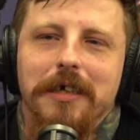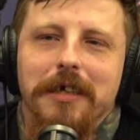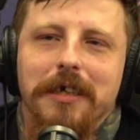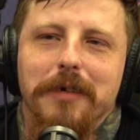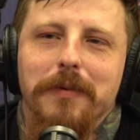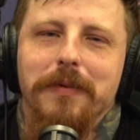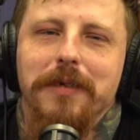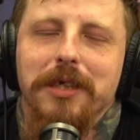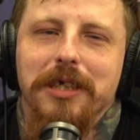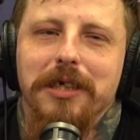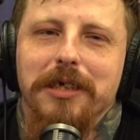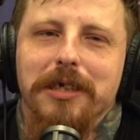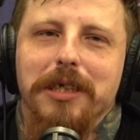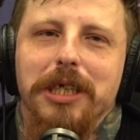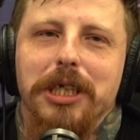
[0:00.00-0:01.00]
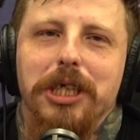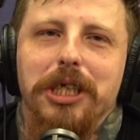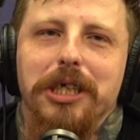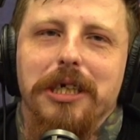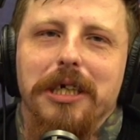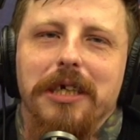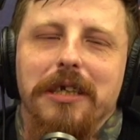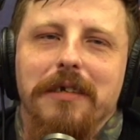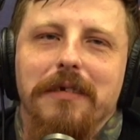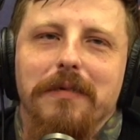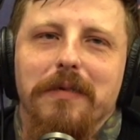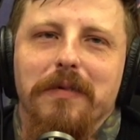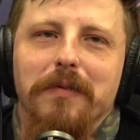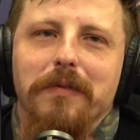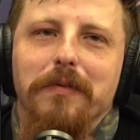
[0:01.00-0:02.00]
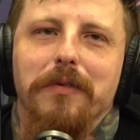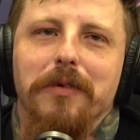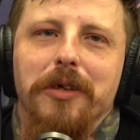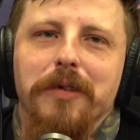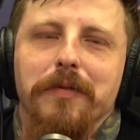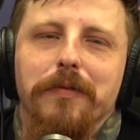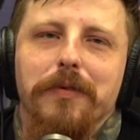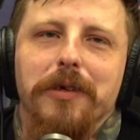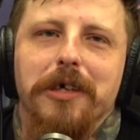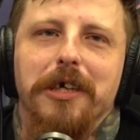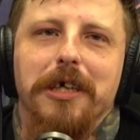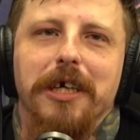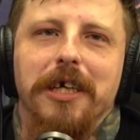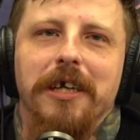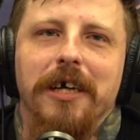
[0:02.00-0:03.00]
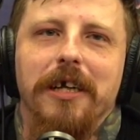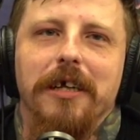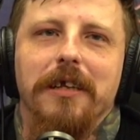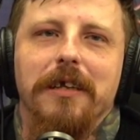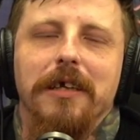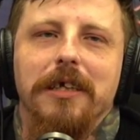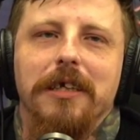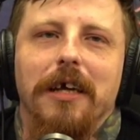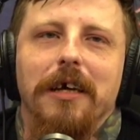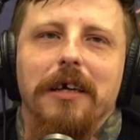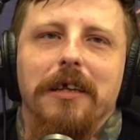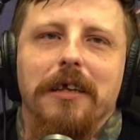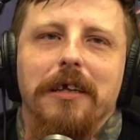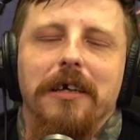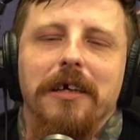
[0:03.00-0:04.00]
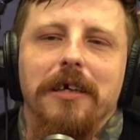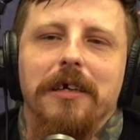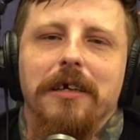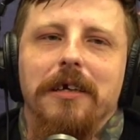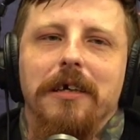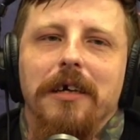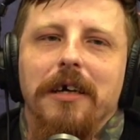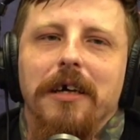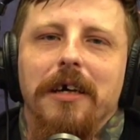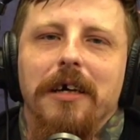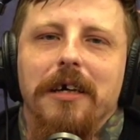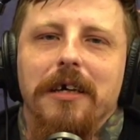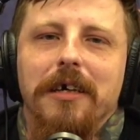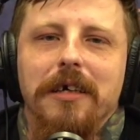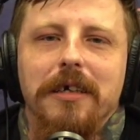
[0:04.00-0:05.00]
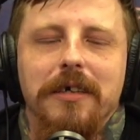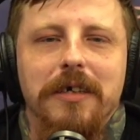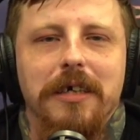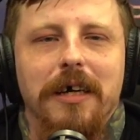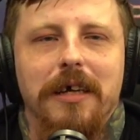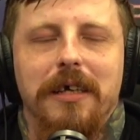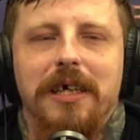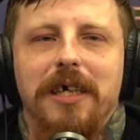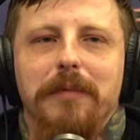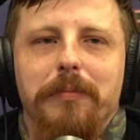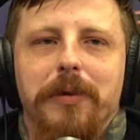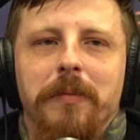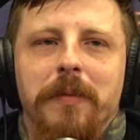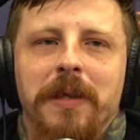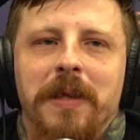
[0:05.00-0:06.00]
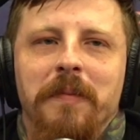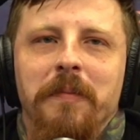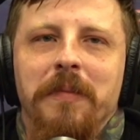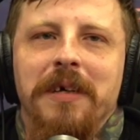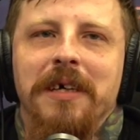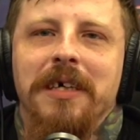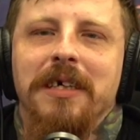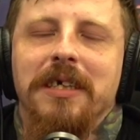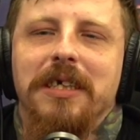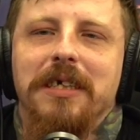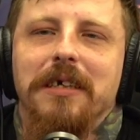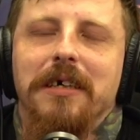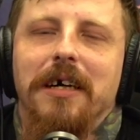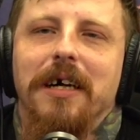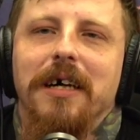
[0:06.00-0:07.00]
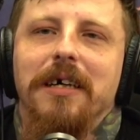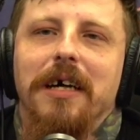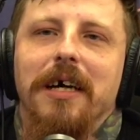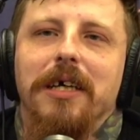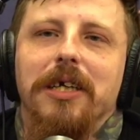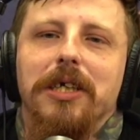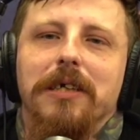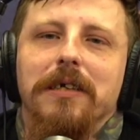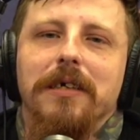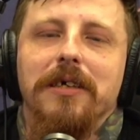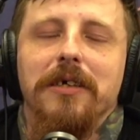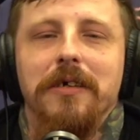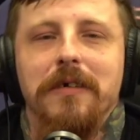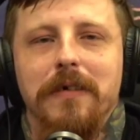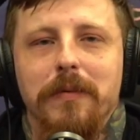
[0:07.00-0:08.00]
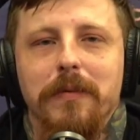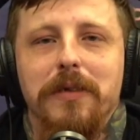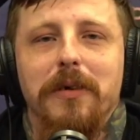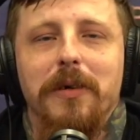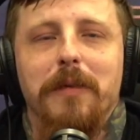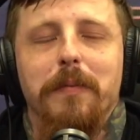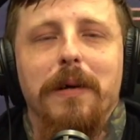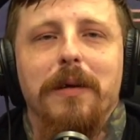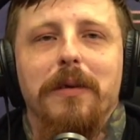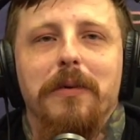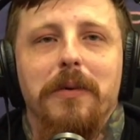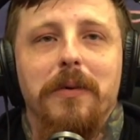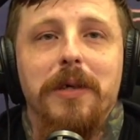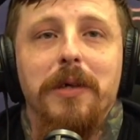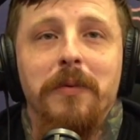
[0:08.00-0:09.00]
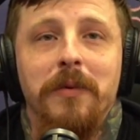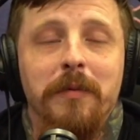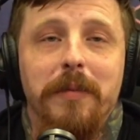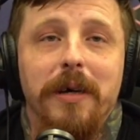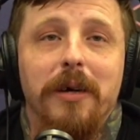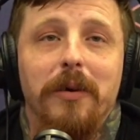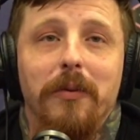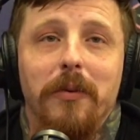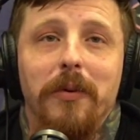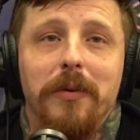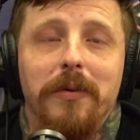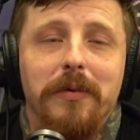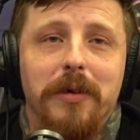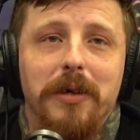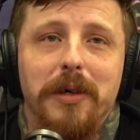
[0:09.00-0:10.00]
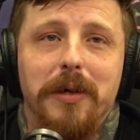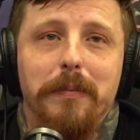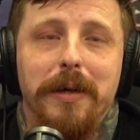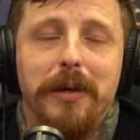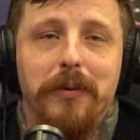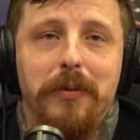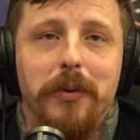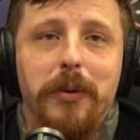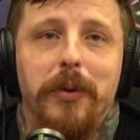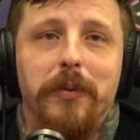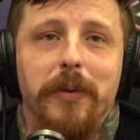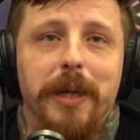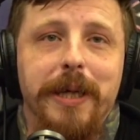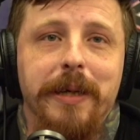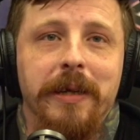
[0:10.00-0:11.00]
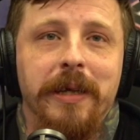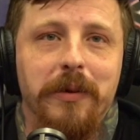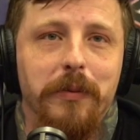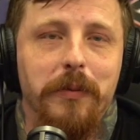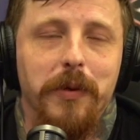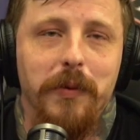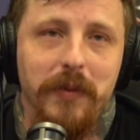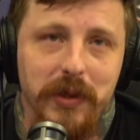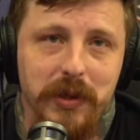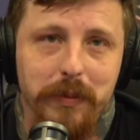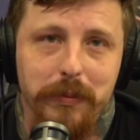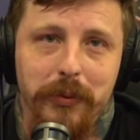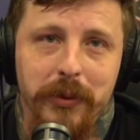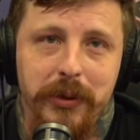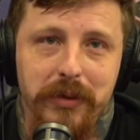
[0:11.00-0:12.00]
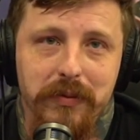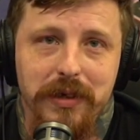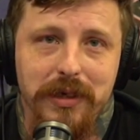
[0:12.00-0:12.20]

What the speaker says: I want to see a legit run for LA Knight at this. I think you got to keep him in the mix. I actually, you know how we talked about the whole he won the battle royal, right? And like, what was the point of it?